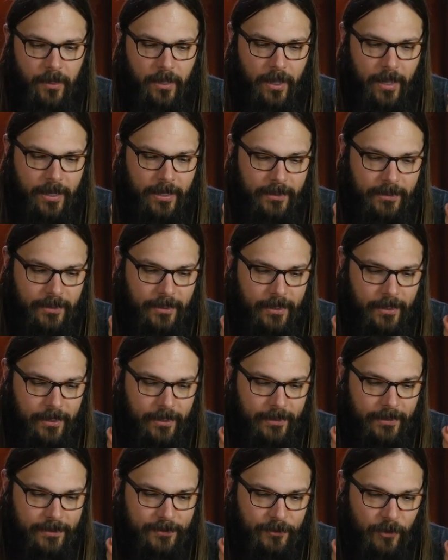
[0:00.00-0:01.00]
and
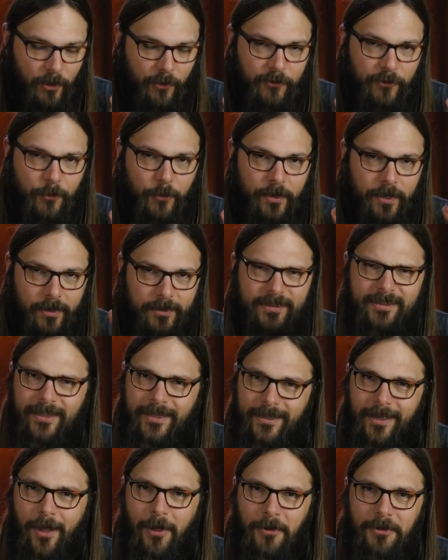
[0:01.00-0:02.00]
he's also a
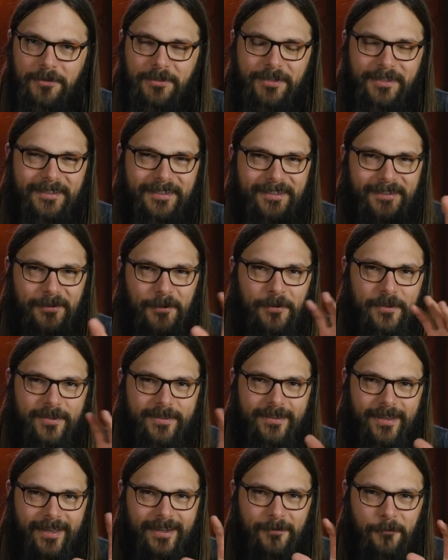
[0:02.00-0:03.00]
psychologist, so
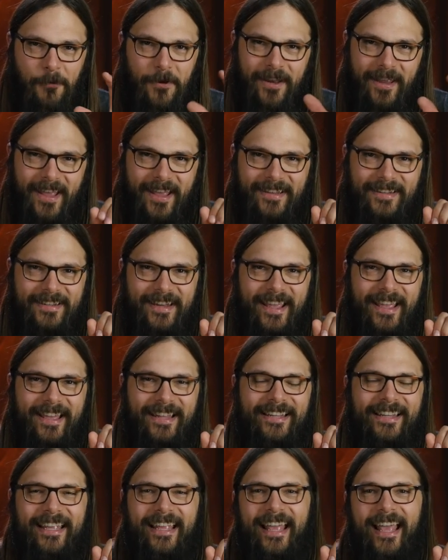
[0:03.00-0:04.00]
this kind of went hand in hand.